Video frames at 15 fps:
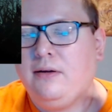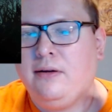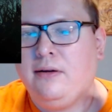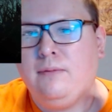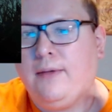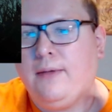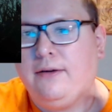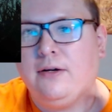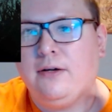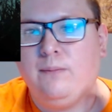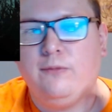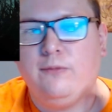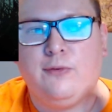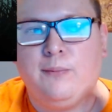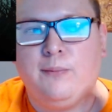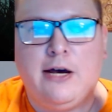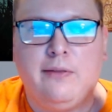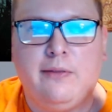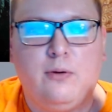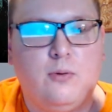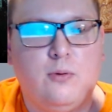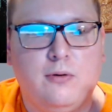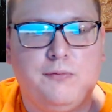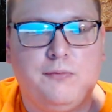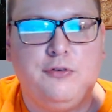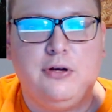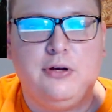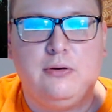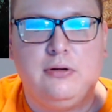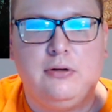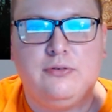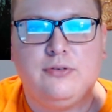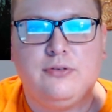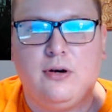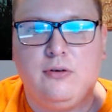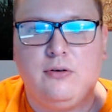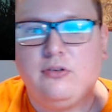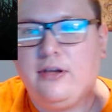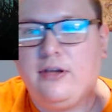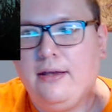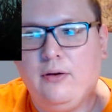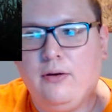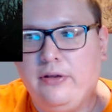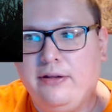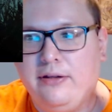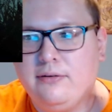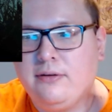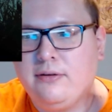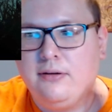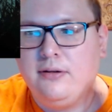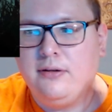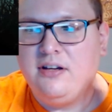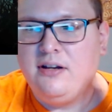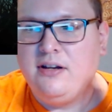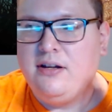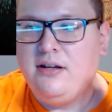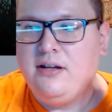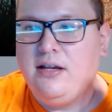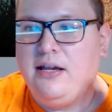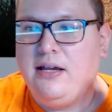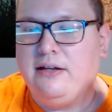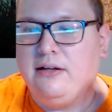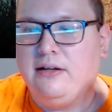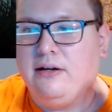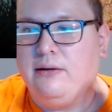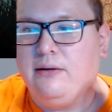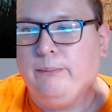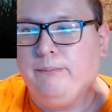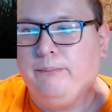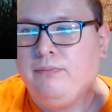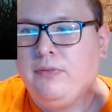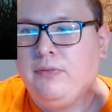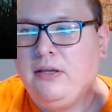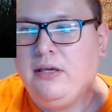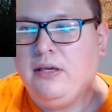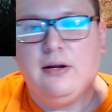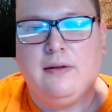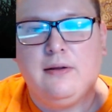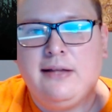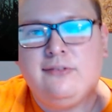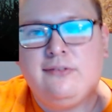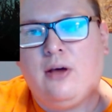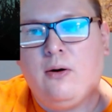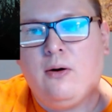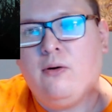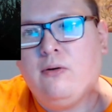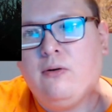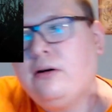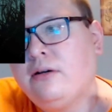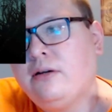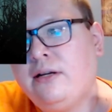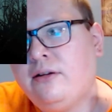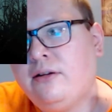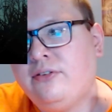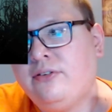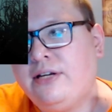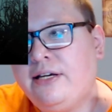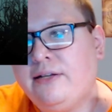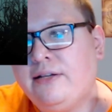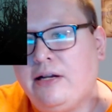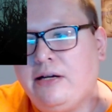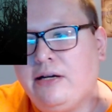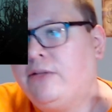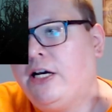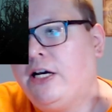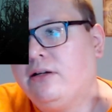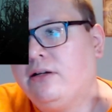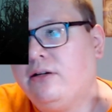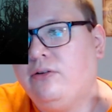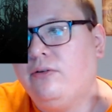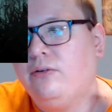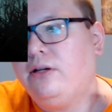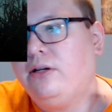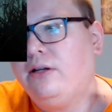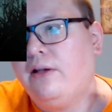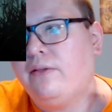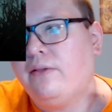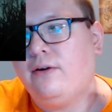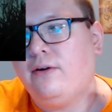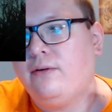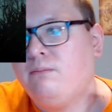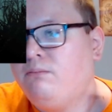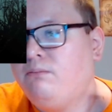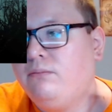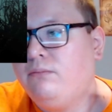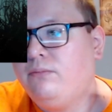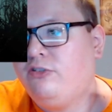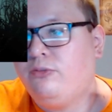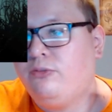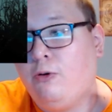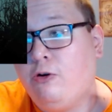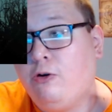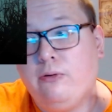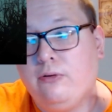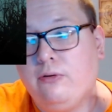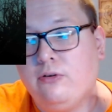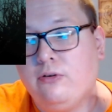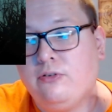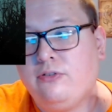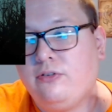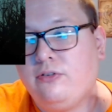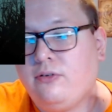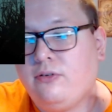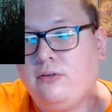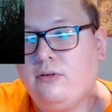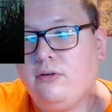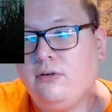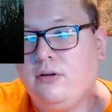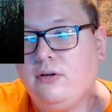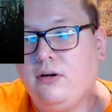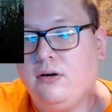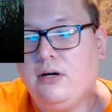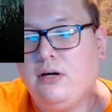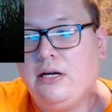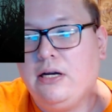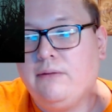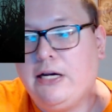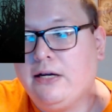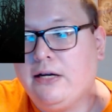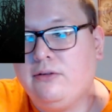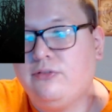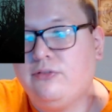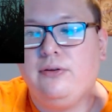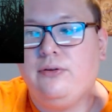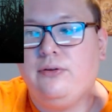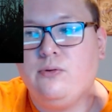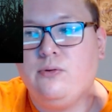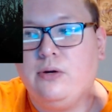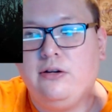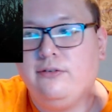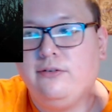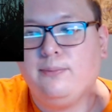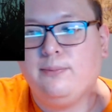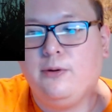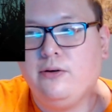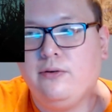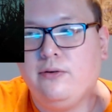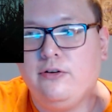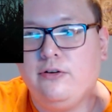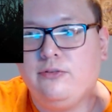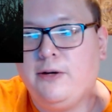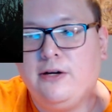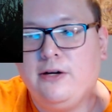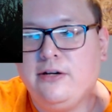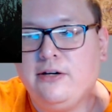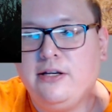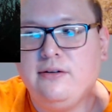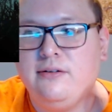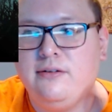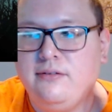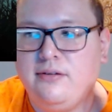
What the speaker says: like, comes from out of the cornfield and starts killing. And, you know, that's all I'm gonna say. Like, I'm not gonna do any other spoilers. I'm not gonna do any spoilers, period.